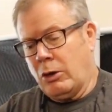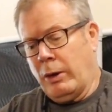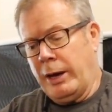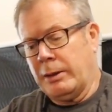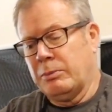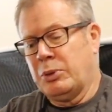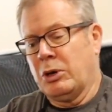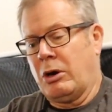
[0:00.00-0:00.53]
to go
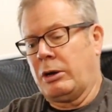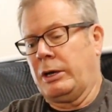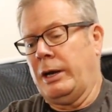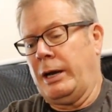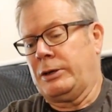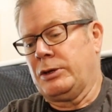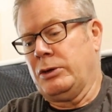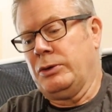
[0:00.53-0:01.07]
ahead and put our
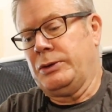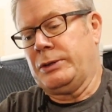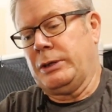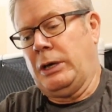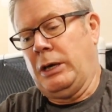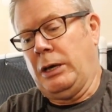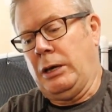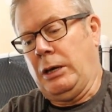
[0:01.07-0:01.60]
connectors
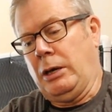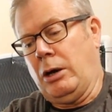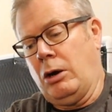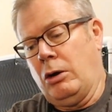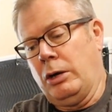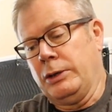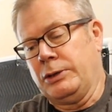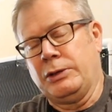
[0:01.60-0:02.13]

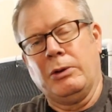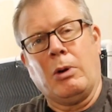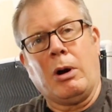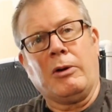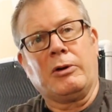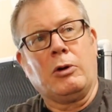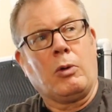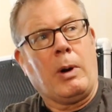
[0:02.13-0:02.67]
onto
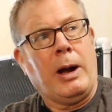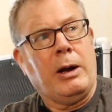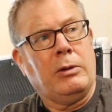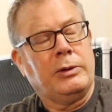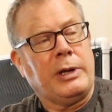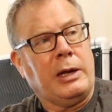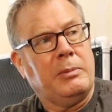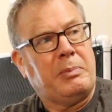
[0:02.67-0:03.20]
our
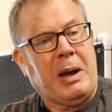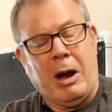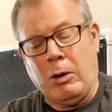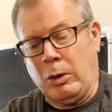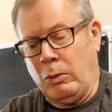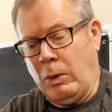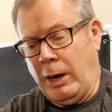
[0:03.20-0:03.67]
ground and power